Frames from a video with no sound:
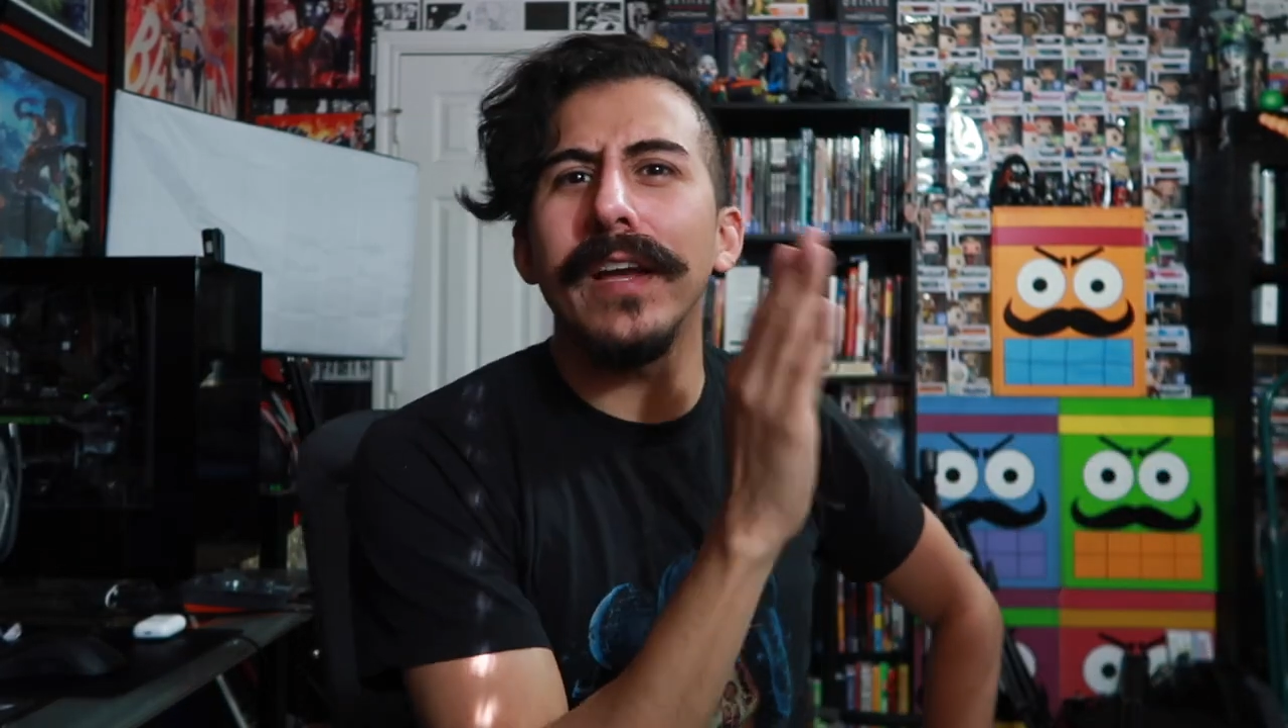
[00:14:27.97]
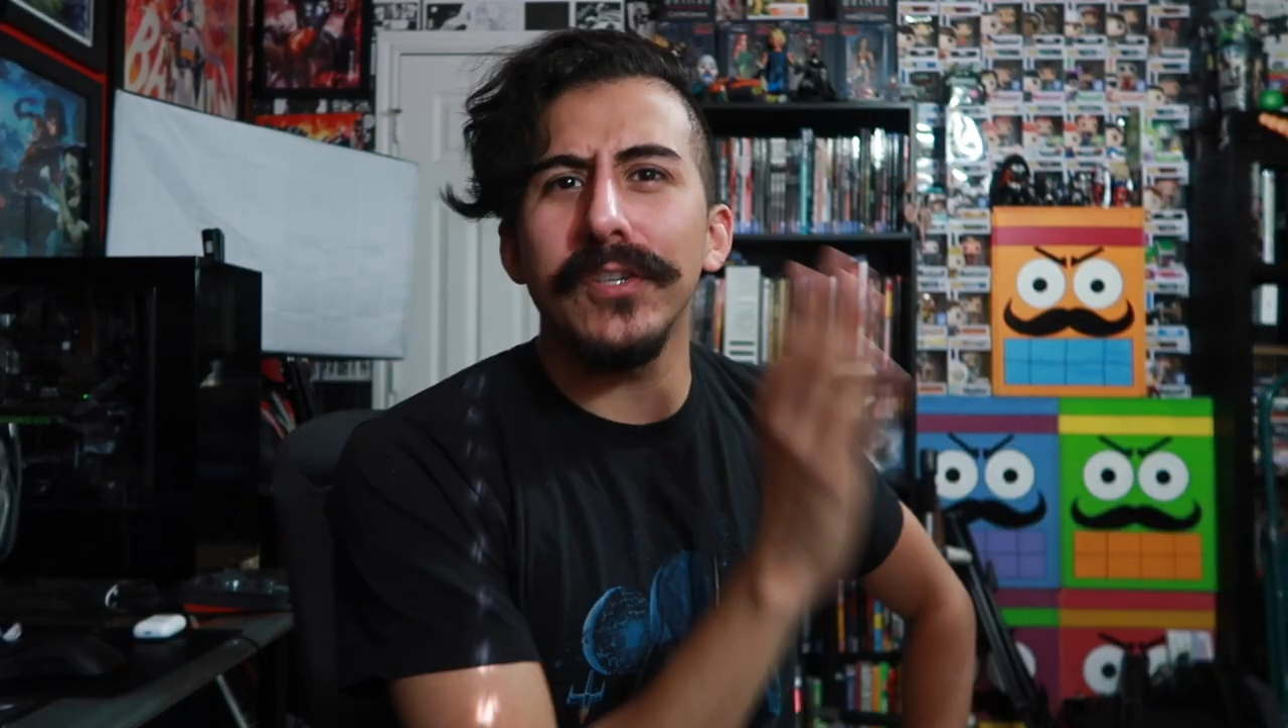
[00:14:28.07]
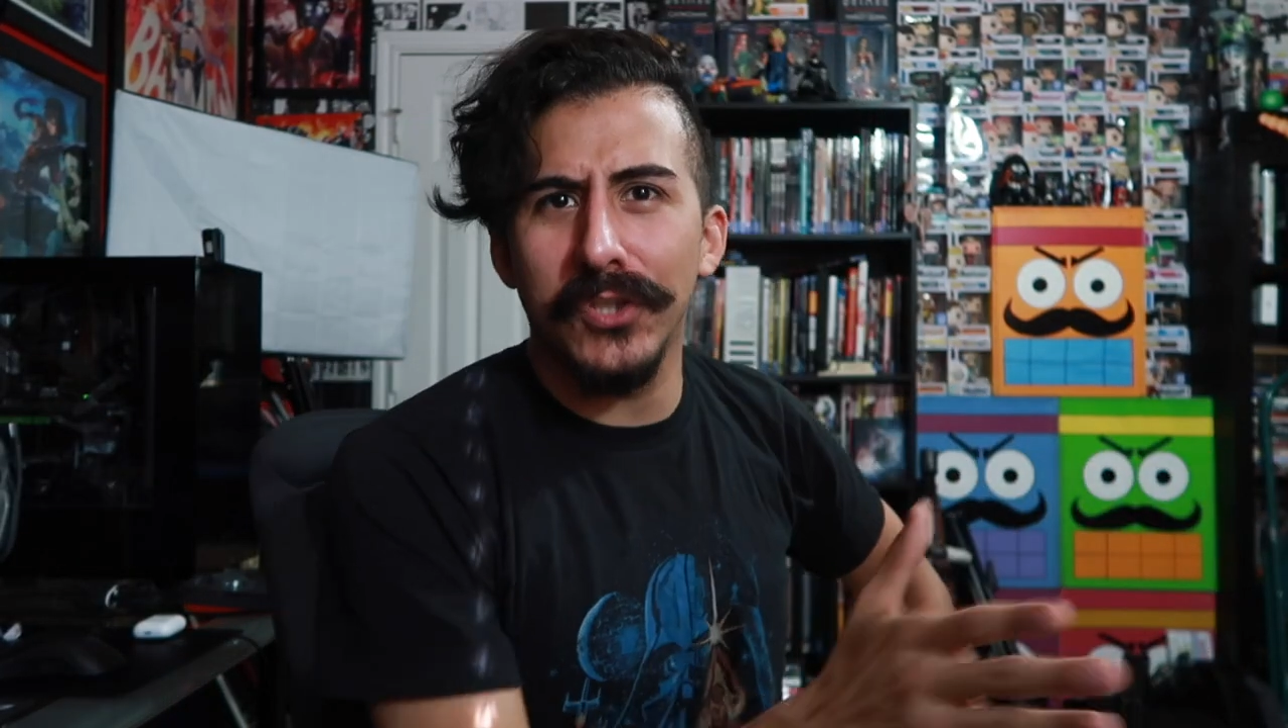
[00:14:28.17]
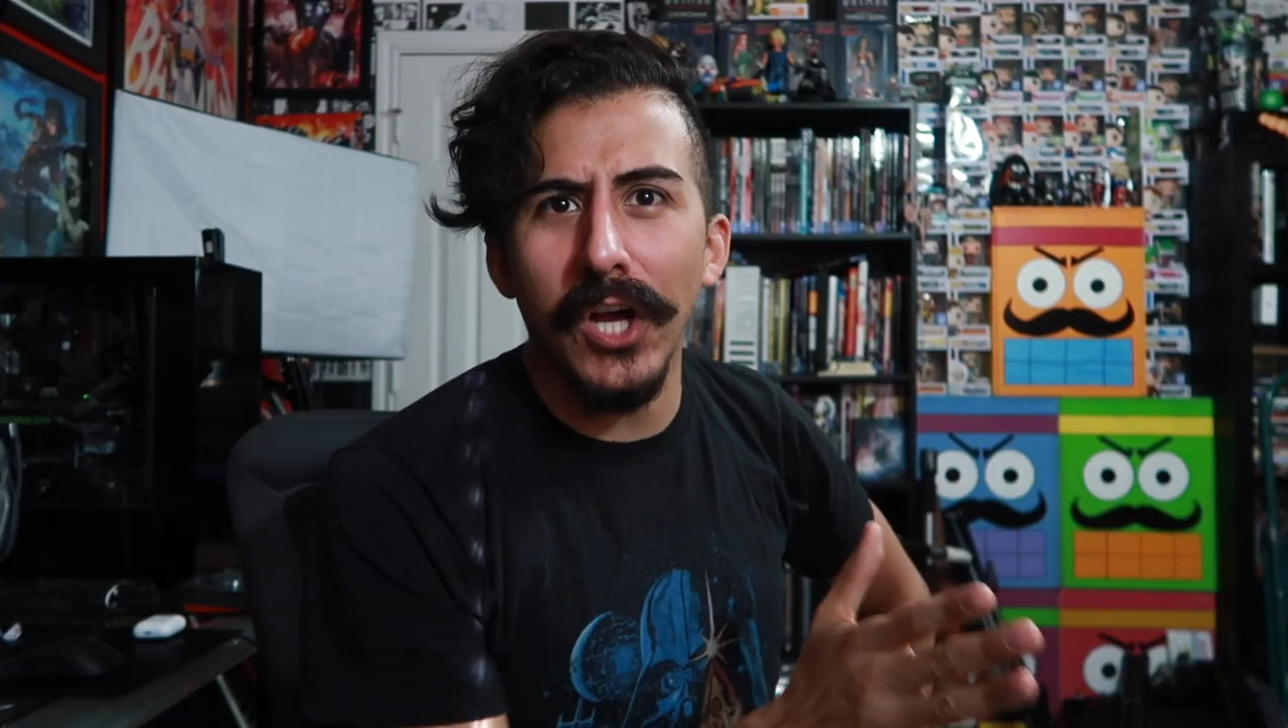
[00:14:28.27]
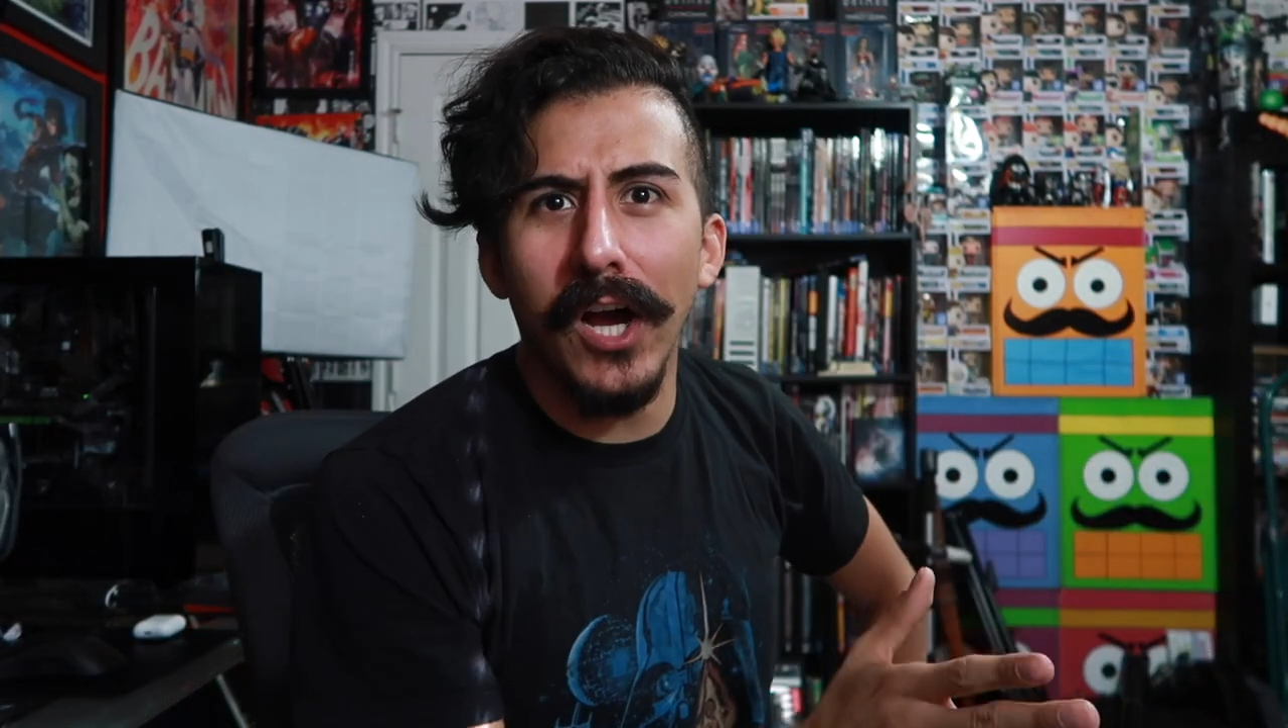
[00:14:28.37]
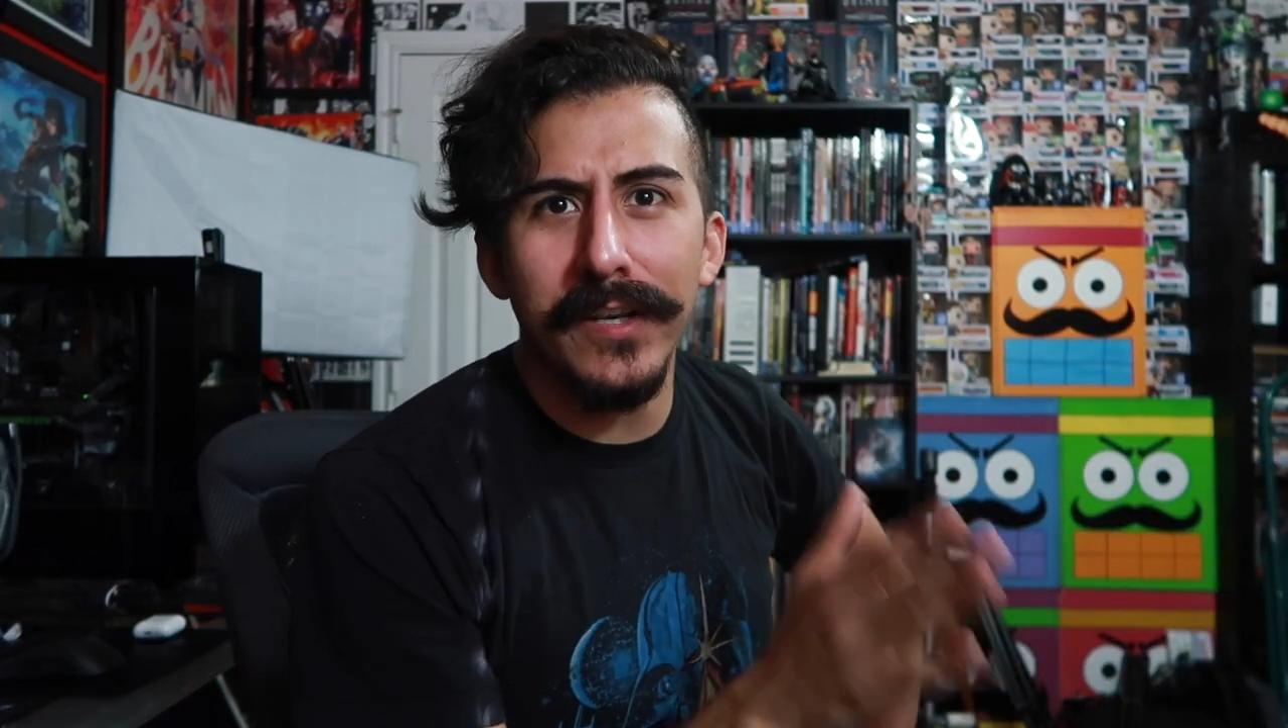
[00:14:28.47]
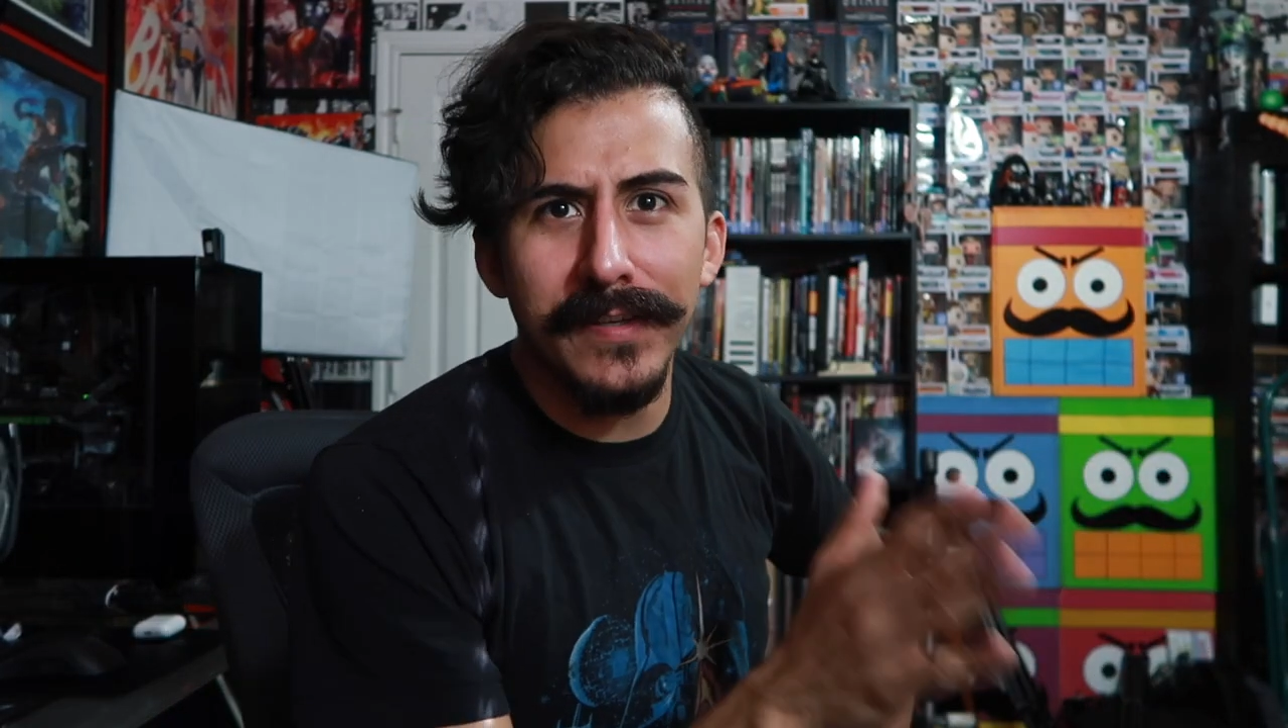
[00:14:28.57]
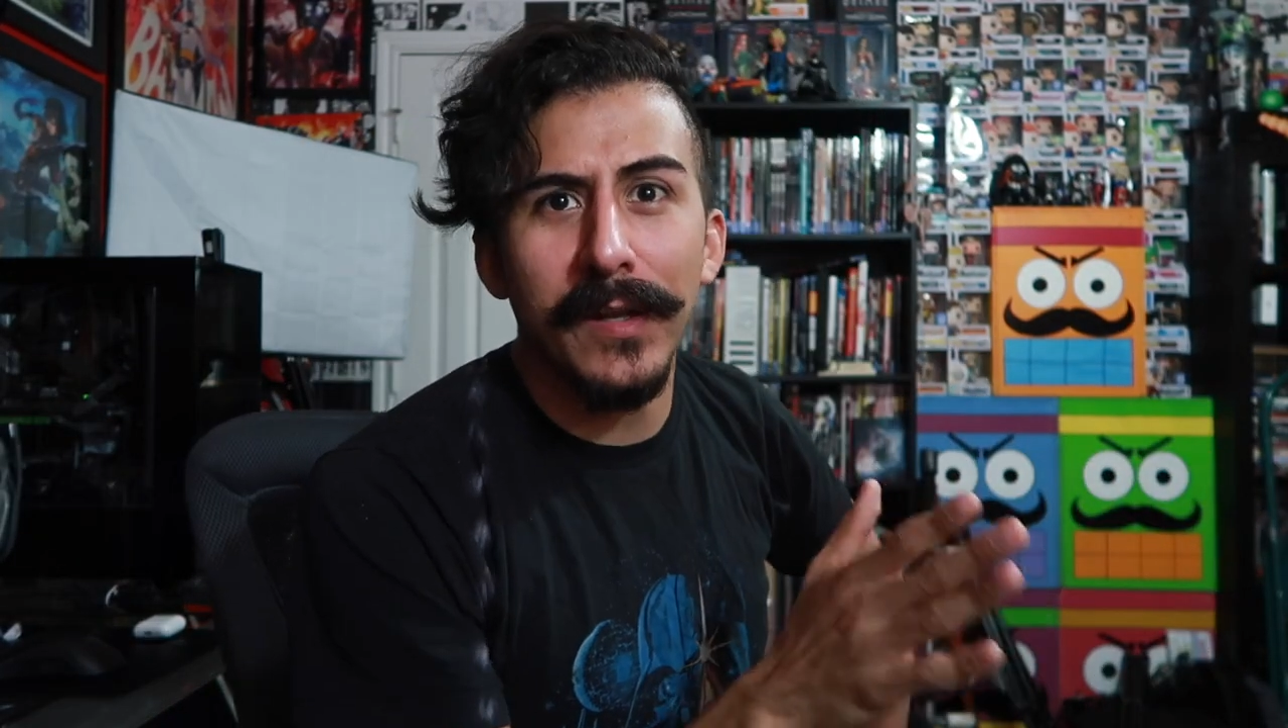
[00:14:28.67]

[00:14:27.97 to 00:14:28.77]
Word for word: at John